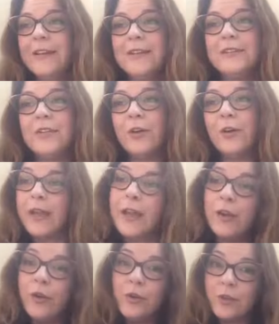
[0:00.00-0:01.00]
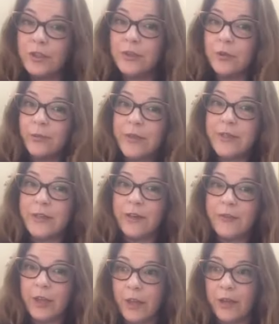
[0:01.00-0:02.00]
So, and I know you can do it because
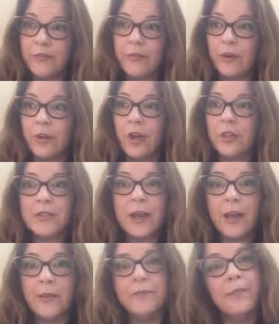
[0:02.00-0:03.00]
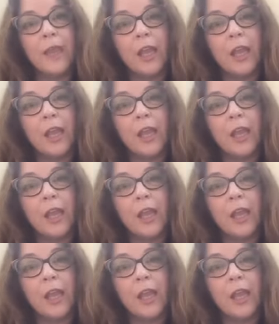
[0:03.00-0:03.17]
I've done it for a long time.